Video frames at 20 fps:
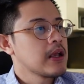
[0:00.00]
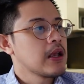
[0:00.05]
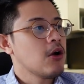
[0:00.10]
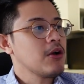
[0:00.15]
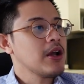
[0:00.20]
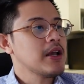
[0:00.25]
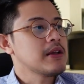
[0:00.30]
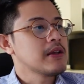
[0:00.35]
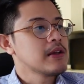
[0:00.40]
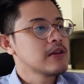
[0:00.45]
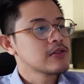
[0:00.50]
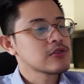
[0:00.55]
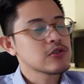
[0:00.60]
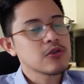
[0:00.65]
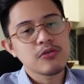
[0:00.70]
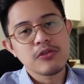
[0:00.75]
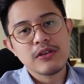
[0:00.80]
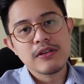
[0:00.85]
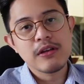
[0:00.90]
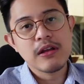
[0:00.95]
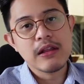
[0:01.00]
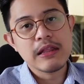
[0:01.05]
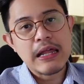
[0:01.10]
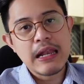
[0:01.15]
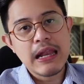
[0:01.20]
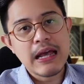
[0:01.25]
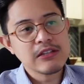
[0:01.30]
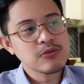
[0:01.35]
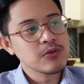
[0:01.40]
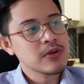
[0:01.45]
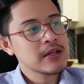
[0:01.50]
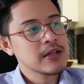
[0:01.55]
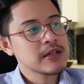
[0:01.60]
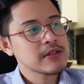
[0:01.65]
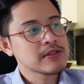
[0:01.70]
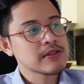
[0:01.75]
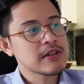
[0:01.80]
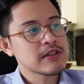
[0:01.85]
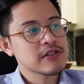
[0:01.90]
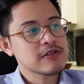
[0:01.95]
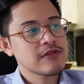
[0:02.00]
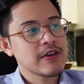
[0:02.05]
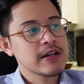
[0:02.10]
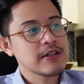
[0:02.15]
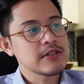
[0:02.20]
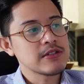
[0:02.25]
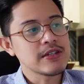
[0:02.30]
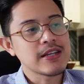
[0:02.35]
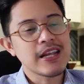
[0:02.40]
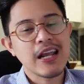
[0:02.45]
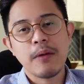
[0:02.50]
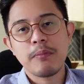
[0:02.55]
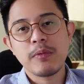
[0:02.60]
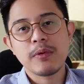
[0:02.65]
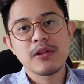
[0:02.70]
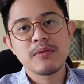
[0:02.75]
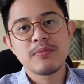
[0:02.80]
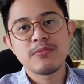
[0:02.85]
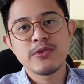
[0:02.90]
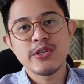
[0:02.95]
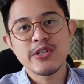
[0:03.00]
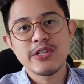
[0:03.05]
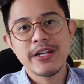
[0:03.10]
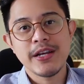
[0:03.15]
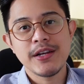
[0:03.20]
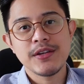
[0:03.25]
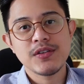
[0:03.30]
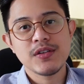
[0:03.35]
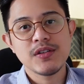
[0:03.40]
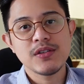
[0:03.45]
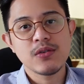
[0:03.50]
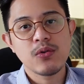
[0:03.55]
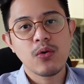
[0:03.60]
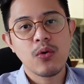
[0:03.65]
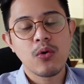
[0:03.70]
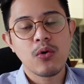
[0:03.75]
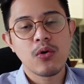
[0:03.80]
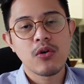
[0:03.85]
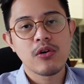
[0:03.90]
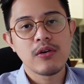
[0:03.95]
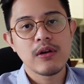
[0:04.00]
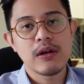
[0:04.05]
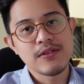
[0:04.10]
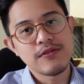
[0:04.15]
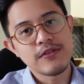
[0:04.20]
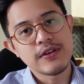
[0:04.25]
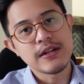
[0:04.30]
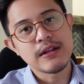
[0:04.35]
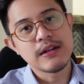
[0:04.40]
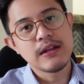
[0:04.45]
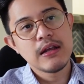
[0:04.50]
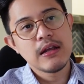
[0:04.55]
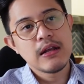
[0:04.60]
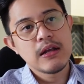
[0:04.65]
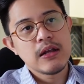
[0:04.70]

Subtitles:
Okay, so the last one is the strategy, capital appreciation or dividend.